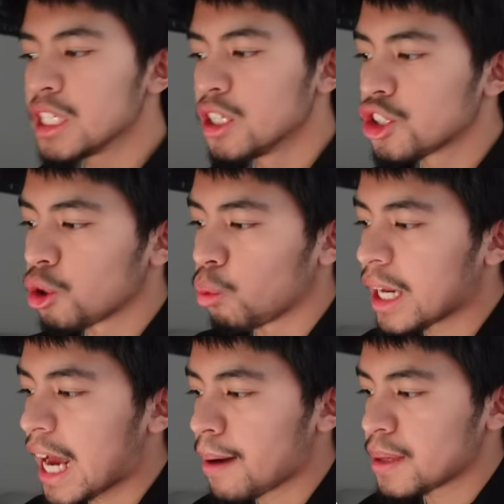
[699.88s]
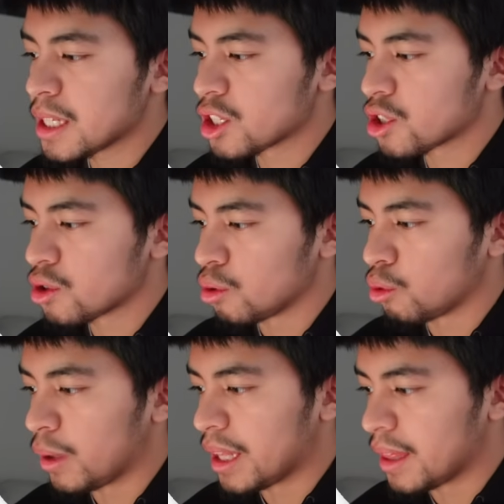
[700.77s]
So what happens
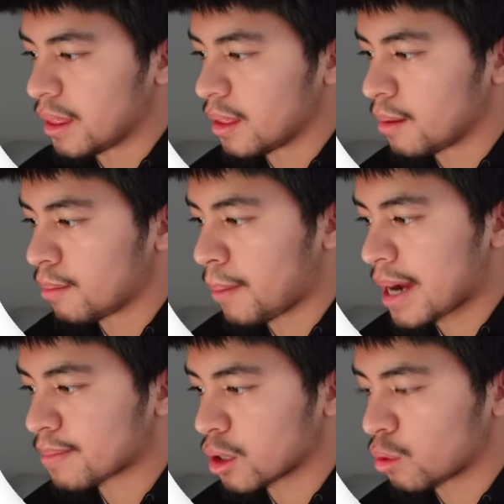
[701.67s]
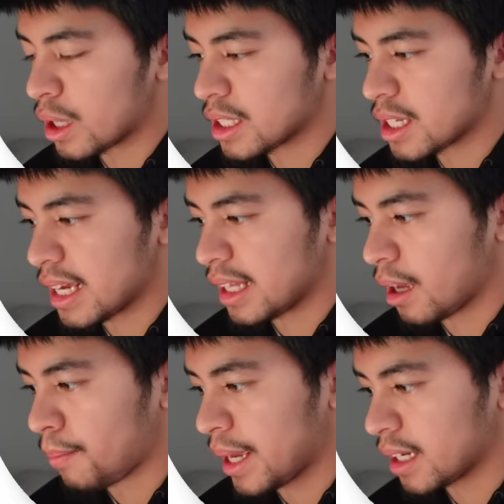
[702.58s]
when my MacBook wants to send a
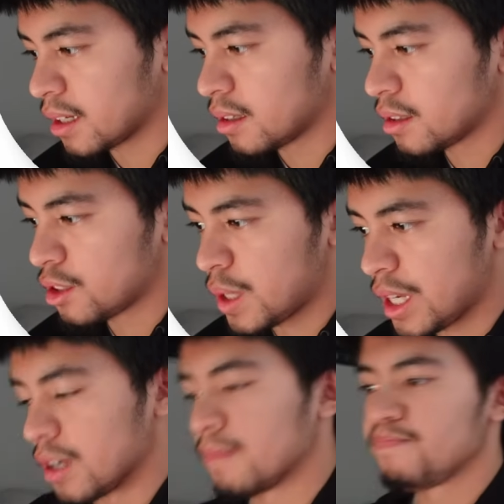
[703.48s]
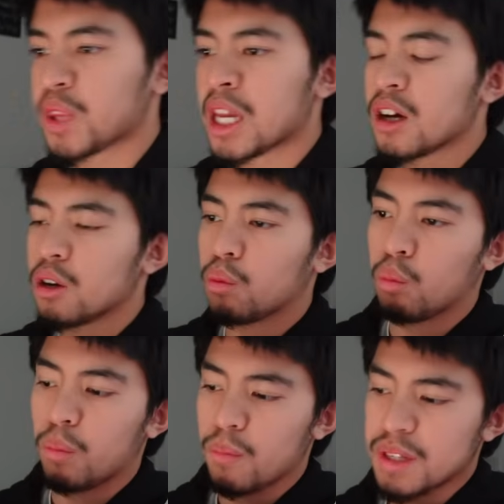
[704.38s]
ping to here?
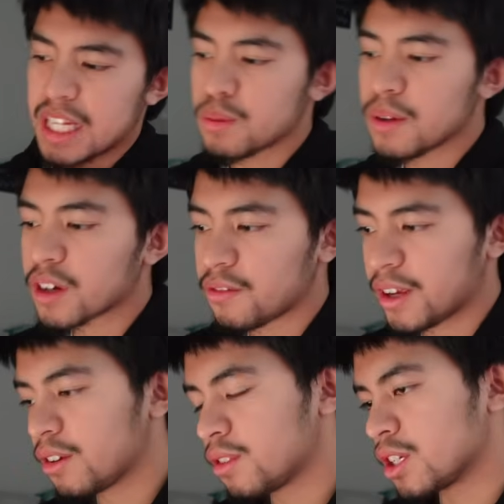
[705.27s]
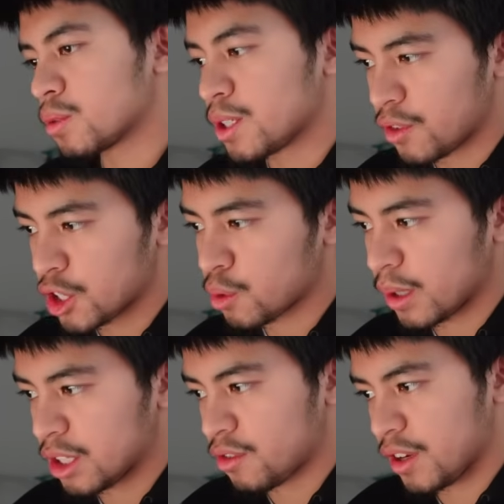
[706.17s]
Since we've configured the switch virtual
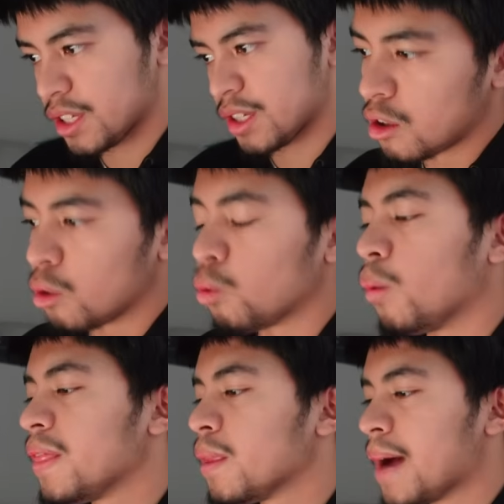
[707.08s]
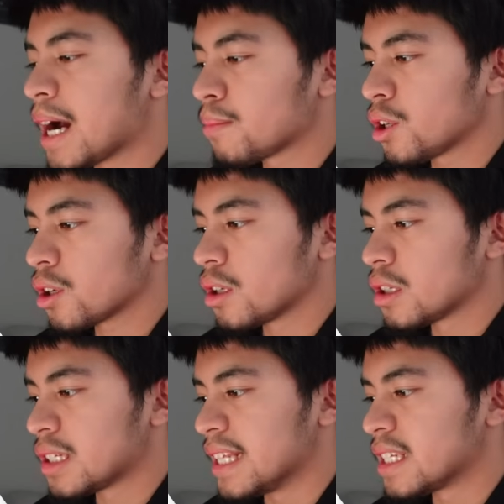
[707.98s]
interfaces, when the MacBook
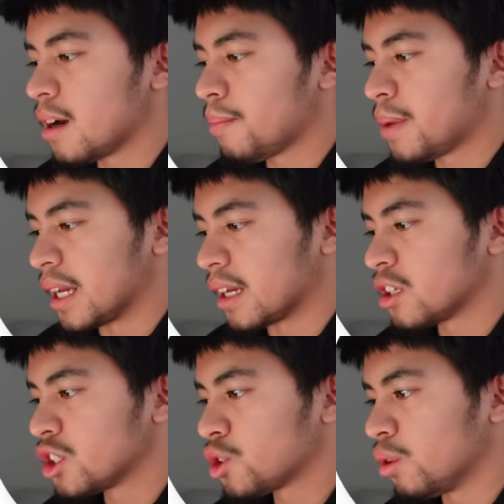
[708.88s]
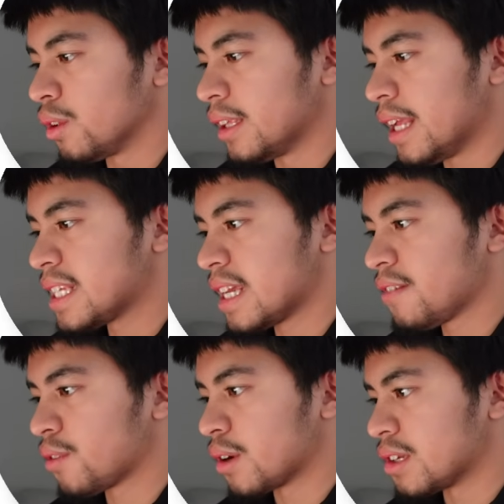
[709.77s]
sends a ping, so let's say
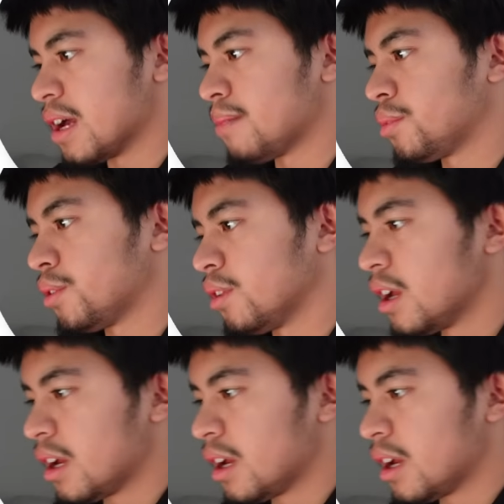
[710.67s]
for example